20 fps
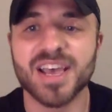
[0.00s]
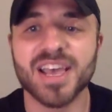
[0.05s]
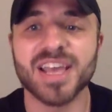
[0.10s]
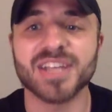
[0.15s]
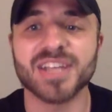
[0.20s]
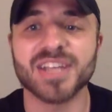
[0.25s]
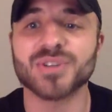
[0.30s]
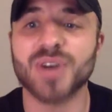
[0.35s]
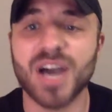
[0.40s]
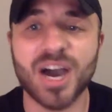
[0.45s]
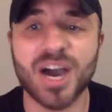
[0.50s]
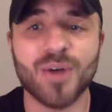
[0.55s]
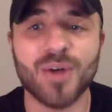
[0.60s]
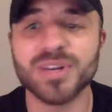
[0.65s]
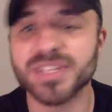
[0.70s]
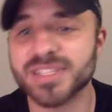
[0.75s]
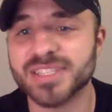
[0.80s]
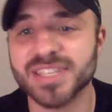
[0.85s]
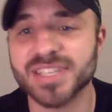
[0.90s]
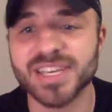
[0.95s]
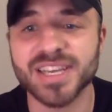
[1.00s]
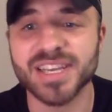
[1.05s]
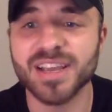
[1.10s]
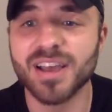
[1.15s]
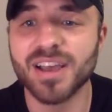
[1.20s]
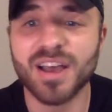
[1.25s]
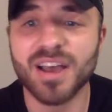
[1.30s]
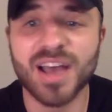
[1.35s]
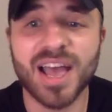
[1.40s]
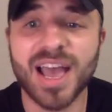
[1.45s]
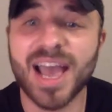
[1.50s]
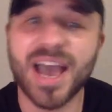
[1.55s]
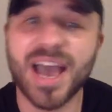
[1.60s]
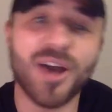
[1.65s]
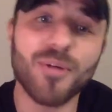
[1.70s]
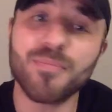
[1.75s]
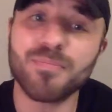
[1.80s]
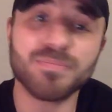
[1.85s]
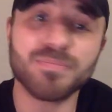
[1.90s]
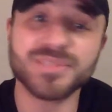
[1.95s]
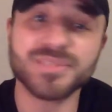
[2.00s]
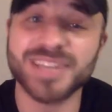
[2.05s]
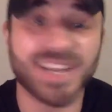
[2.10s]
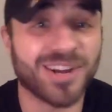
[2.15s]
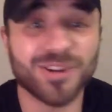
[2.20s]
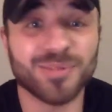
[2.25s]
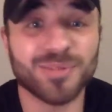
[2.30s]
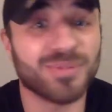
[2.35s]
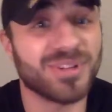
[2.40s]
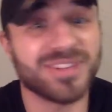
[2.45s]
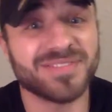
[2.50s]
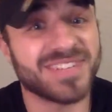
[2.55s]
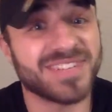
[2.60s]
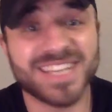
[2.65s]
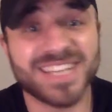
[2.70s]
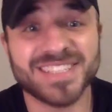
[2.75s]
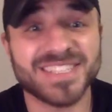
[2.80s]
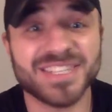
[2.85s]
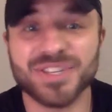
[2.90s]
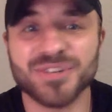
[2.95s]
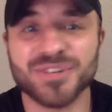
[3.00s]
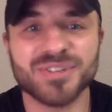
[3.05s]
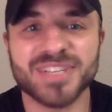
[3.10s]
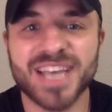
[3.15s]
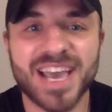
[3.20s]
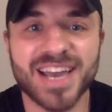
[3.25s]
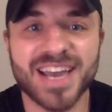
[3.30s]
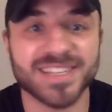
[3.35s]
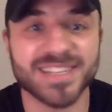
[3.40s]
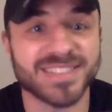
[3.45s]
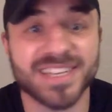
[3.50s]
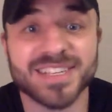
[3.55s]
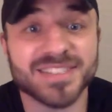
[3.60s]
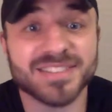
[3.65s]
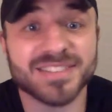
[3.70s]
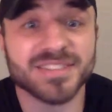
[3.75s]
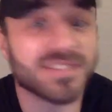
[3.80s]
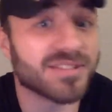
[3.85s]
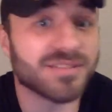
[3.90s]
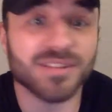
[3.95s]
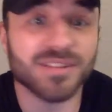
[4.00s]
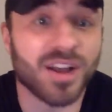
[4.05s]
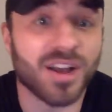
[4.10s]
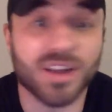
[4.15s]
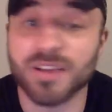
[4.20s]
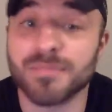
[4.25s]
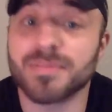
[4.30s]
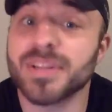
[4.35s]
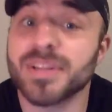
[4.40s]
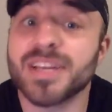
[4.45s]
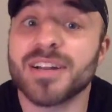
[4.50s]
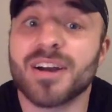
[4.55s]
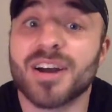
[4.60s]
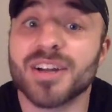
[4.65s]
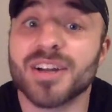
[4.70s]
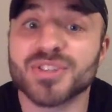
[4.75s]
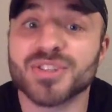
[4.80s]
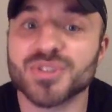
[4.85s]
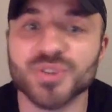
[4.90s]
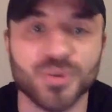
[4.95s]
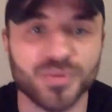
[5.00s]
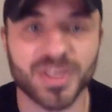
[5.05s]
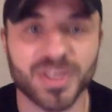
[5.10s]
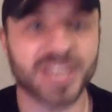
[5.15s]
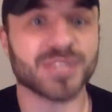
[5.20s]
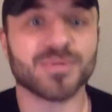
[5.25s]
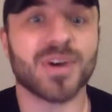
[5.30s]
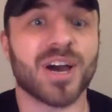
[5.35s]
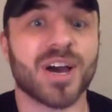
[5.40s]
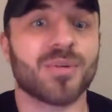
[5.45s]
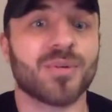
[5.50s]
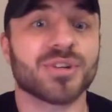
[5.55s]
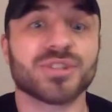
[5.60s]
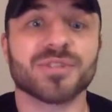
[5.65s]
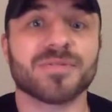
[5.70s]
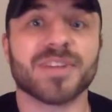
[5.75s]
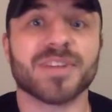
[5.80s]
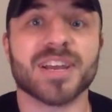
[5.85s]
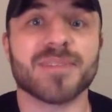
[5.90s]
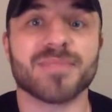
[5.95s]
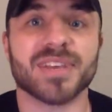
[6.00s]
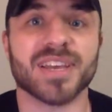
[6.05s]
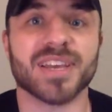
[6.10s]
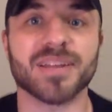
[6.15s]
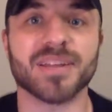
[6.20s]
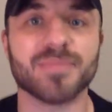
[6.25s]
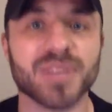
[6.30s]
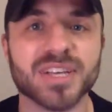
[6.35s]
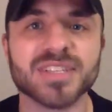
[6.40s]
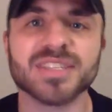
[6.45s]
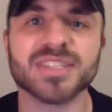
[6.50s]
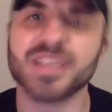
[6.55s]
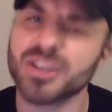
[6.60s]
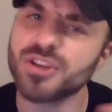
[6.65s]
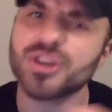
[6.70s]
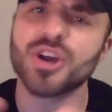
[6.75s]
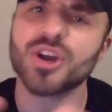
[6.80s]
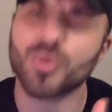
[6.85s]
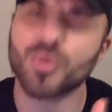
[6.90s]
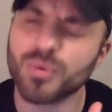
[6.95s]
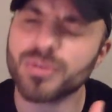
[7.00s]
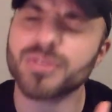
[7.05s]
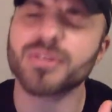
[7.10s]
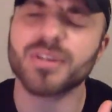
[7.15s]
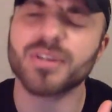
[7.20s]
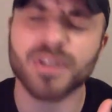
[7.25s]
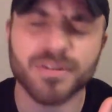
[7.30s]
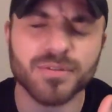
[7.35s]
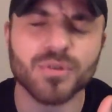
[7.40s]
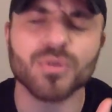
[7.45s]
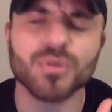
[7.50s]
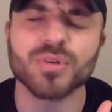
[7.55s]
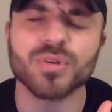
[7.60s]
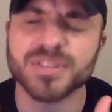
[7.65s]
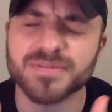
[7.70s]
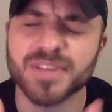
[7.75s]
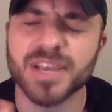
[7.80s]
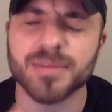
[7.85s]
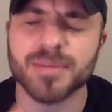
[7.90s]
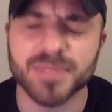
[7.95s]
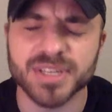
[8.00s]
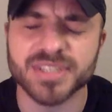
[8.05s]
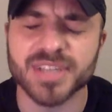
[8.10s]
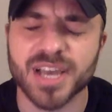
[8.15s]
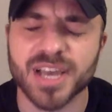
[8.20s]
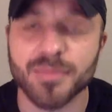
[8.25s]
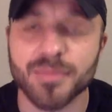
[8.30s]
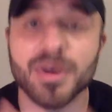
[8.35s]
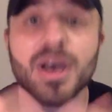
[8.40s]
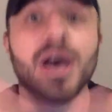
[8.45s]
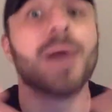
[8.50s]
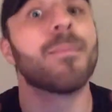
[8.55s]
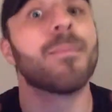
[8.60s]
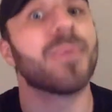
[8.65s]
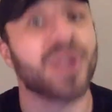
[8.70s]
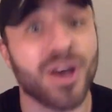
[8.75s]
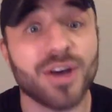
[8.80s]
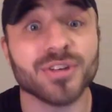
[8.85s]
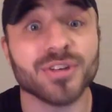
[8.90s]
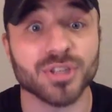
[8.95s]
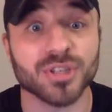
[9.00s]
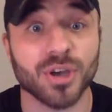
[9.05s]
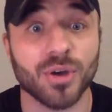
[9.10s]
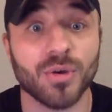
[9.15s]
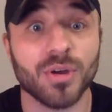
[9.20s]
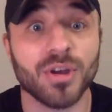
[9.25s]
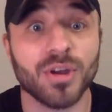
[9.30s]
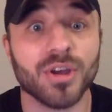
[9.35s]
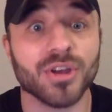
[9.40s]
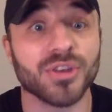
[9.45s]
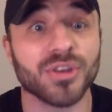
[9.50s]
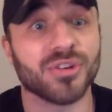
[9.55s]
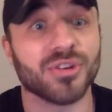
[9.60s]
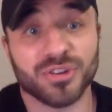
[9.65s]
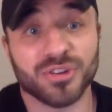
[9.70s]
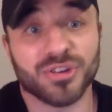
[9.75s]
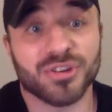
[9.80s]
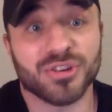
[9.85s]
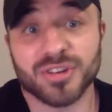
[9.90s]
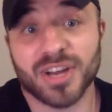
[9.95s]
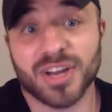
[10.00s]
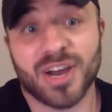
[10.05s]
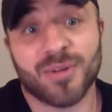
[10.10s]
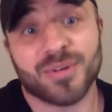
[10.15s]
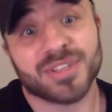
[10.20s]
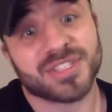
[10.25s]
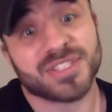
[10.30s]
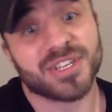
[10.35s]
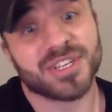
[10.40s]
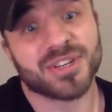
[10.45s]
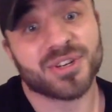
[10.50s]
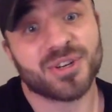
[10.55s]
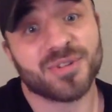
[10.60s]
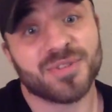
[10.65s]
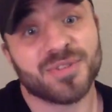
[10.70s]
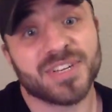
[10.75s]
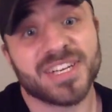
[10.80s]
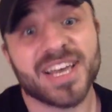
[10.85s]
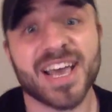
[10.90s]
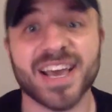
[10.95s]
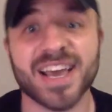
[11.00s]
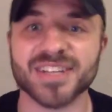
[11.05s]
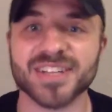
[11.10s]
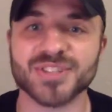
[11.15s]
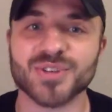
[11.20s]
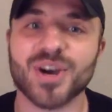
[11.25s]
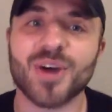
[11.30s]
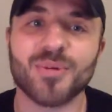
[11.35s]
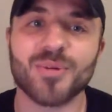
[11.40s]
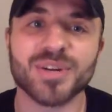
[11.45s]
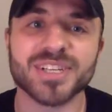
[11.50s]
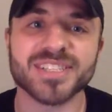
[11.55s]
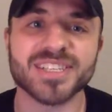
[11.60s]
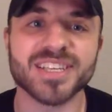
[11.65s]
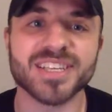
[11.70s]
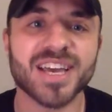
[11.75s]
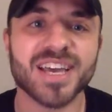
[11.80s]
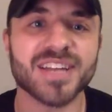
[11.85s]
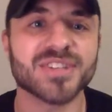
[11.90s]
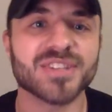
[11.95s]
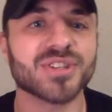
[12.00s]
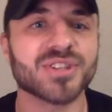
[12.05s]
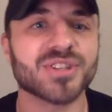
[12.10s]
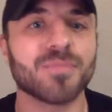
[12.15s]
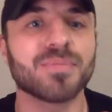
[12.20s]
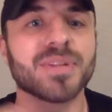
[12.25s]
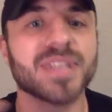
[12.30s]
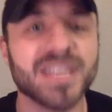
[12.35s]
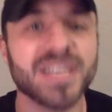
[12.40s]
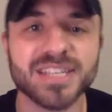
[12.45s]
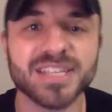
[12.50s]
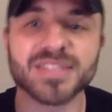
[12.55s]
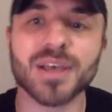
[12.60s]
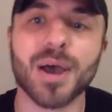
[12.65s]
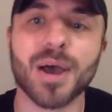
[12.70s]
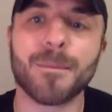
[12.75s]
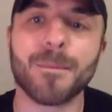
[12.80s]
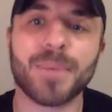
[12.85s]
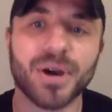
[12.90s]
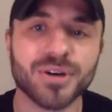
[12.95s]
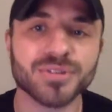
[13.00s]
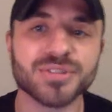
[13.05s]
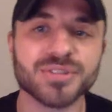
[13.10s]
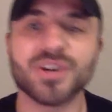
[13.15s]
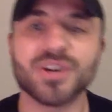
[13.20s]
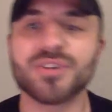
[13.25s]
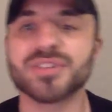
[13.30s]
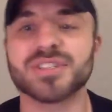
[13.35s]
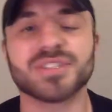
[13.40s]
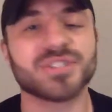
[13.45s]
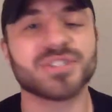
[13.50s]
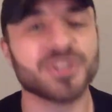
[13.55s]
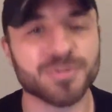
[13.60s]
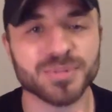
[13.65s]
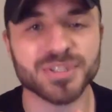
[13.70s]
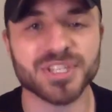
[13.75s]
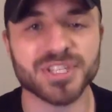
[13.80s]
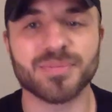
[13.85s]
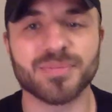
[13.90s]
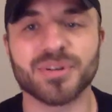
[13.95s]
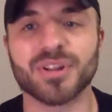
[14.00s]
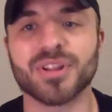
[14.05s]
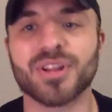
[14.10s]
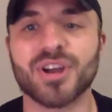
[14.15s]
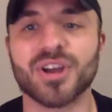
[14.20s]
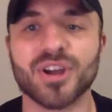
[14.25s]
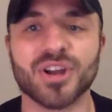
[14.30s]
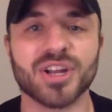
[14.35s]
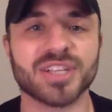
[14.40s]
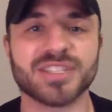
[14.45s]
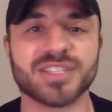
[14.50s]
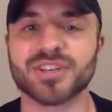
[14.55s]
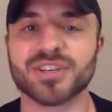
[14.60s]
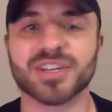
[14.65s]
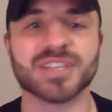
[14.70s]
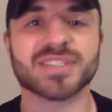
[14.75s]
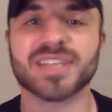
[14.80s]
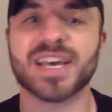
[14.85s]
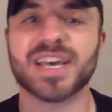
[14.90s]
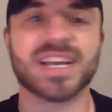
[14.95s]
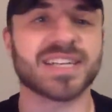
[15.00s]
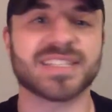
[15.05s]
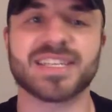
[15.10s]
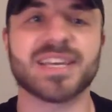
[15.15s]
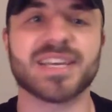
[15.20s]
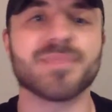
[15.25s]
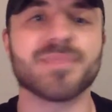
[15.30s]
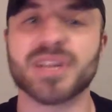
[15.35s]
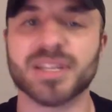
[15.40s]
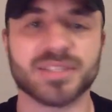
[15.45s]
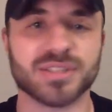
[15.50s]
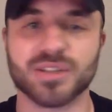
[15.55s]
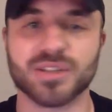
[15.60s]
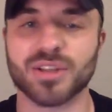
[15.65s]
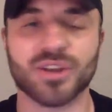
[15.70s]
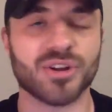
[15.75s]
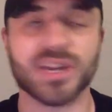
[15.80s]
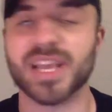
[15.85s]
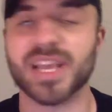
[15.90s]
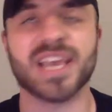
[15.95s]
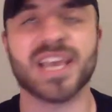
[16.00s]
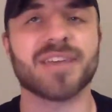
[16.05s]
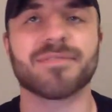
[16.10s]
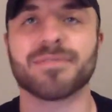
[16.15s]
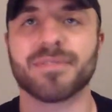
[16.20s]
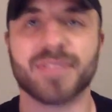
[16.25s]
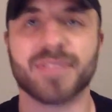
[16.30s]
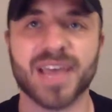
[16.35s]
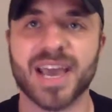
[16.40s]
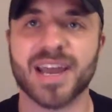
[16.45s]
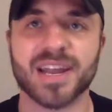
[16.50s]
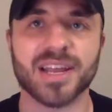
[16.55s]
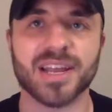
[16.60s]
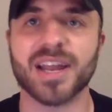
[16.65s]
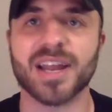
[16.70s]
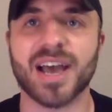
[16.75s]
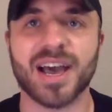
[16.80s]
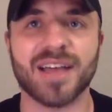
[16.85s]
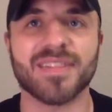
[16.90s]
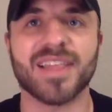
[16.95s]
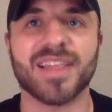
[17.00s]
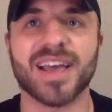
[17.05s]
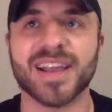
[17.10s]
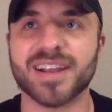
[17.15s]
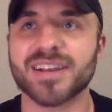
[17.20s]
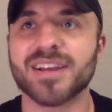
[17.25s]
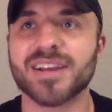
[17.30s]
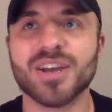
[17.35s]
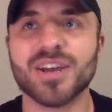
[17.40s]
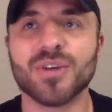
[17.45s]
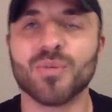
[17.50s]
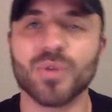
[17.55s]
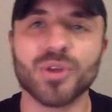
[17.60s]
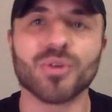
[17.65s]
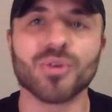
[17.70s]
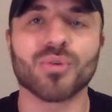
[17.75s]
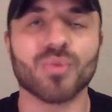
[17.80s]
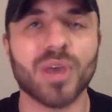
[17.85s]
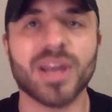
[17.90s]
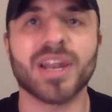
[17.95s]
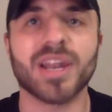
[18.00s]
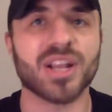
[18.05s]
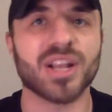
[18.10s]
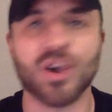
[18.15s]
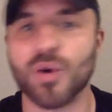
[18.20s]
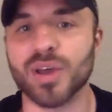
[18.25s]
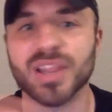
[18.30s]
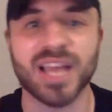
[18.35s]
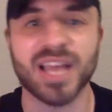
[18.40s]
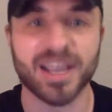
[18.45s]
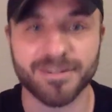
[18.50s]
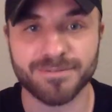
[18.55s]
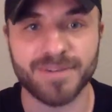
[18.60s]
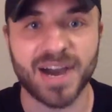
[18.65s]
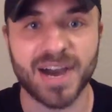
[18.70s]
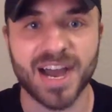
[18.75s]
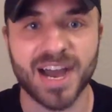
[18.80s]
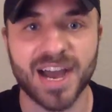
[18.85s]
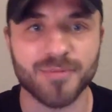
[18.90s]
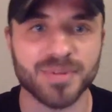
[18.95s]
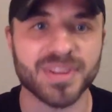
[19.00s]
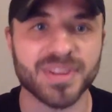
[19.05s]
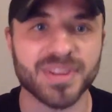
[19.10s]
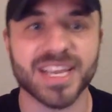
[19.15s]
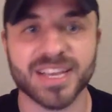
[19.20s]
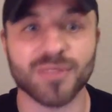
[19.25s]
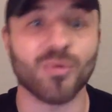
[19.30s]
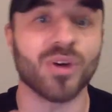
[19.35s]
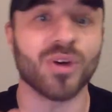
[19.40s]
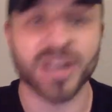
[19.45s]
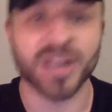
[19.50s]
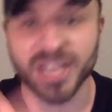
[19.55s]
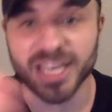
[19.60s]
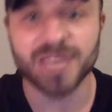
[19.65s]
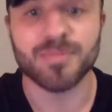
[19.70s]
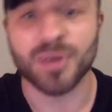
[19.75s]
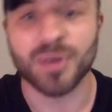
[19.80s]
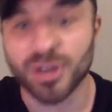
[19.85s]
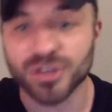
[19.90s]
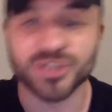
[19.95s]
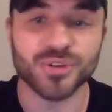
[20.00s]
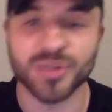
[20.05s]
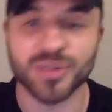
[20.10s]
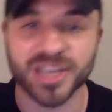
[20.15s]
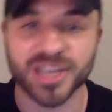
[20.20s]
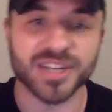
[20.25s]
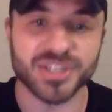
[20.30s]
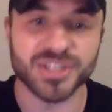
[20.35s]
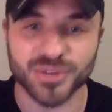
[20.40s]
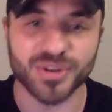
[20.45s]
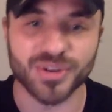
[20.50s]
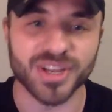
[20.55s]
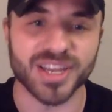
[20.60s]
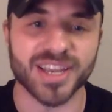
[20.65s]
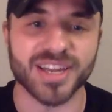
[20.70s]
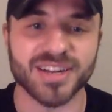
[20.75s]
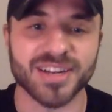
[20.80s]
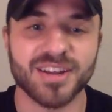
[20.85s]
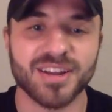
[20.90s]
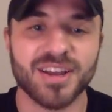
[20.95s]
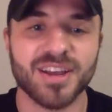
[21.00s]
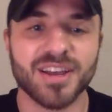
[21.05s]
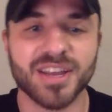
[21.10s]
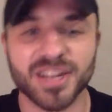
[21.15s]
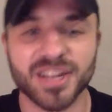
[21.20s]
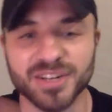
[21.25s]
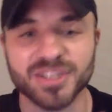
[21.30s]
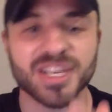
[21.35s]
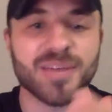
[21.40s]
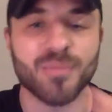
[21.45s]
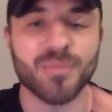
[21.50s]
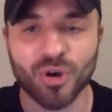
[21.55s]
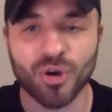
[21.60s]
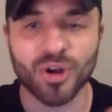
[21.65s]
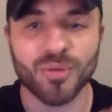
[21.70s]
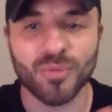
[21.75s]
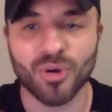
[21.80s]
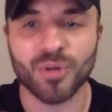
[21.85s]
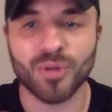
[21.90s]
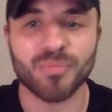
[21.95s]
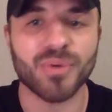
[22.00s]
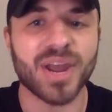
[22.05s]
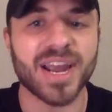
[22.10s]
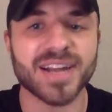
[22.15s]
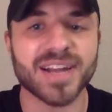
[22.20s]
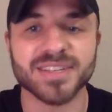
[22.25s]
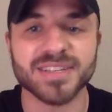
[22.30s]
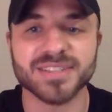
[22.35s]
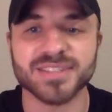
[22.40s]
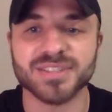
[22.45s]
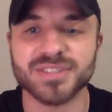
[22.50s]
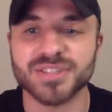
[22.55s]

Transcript: And so I want to see how terrible at dancing your dad is. That's the complete honest truth. That's why I want your family in it, because, of course, family time. But also, I want to see your goofy dad. And so I want to see that. And so please post those. It's super simple to learn. It took us like 10 minutes to learn, if that. And we were ready to go at like 5, but they wanted to keep on doing it and get more and more practice.